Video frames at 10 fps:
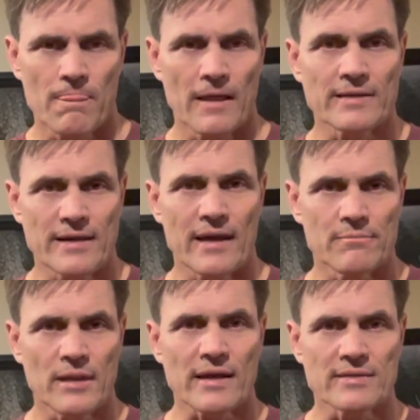like that,
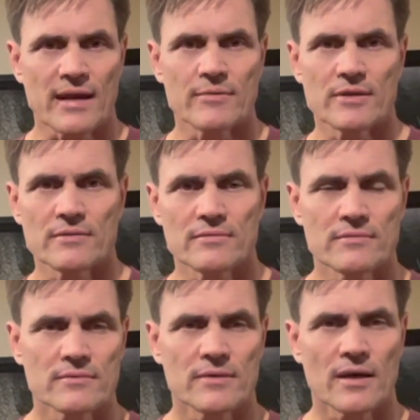black diamond
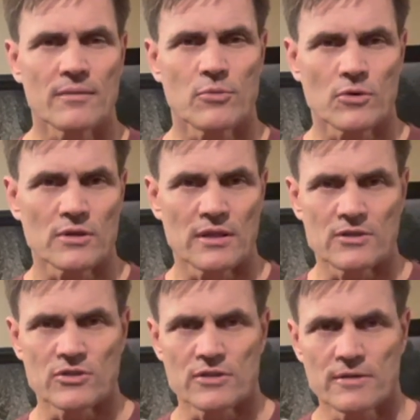uh,
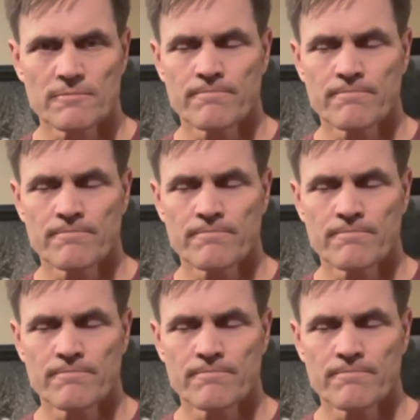portaledges,